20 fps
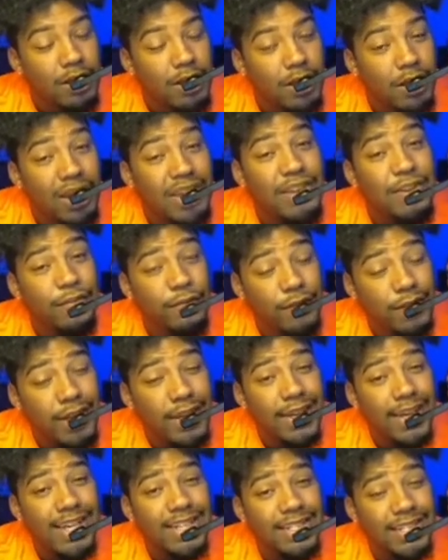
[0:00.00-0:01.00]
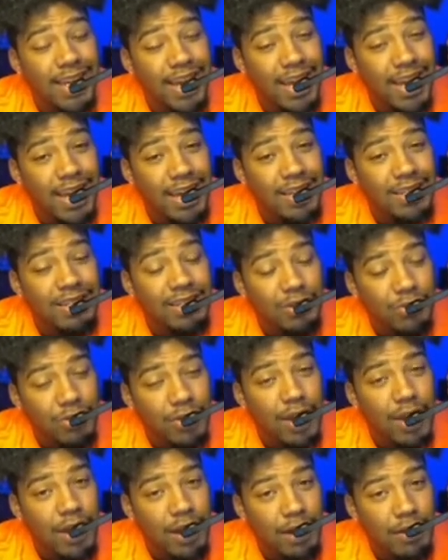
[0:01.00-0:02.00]
And you finna catch the hands, no
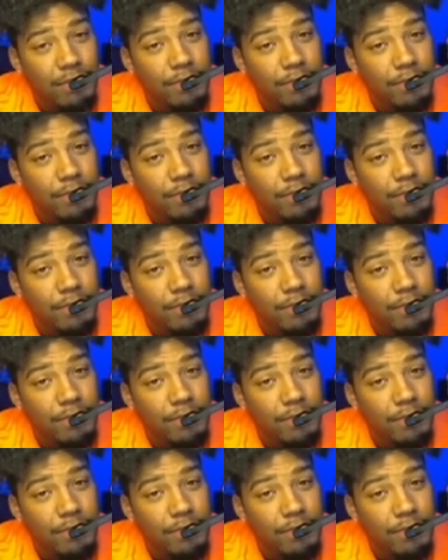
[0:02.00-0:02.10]
cap.